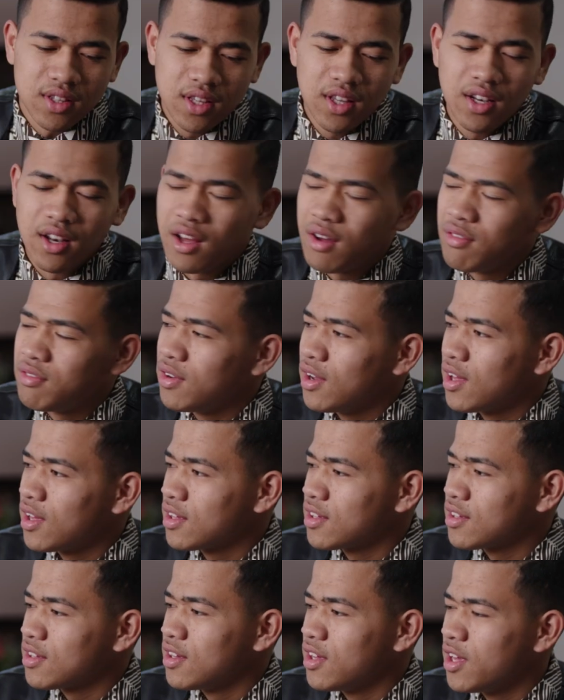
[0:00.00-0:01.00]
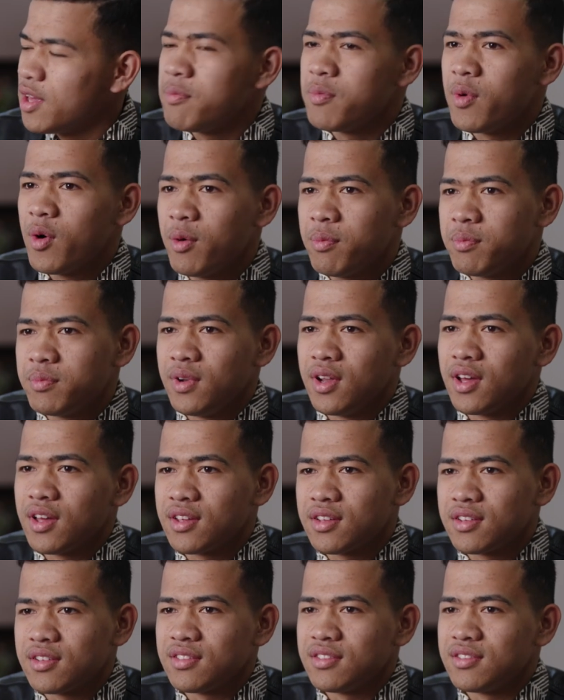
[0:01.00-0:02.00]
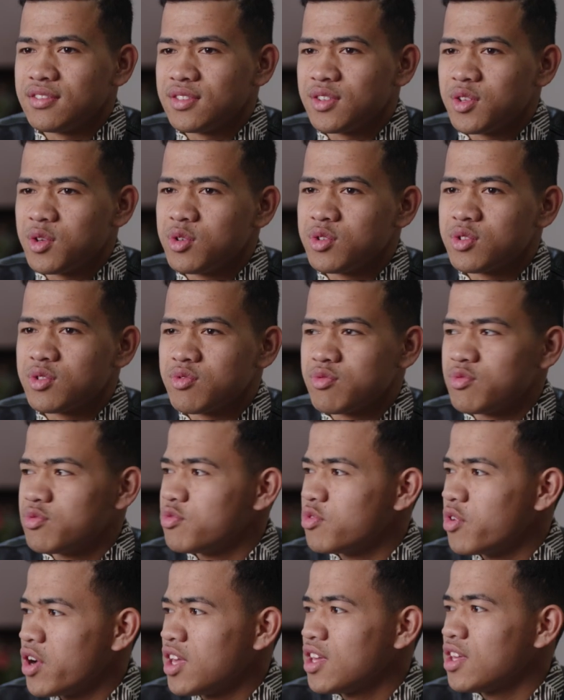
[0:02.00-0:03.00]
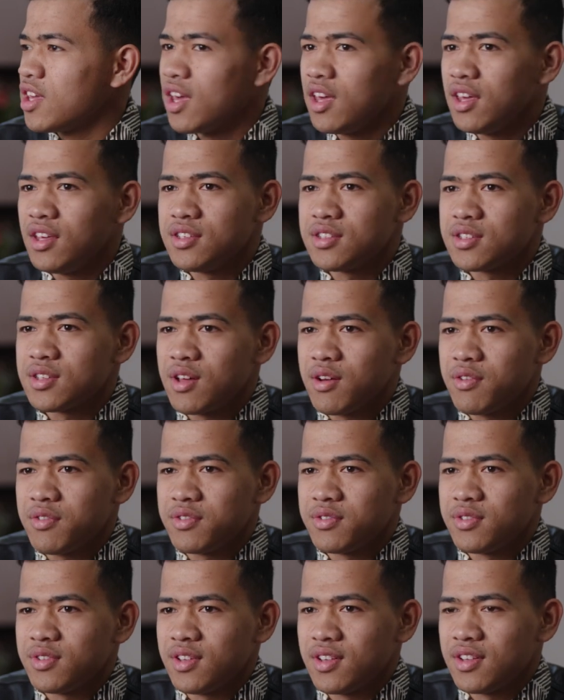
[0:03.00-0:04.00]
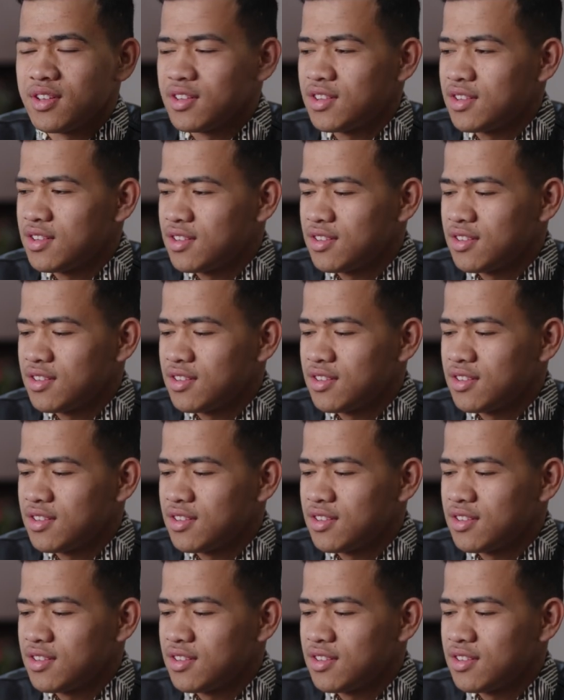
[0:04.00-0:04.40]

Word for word: They love like hip-hop, like those reggae stuff. And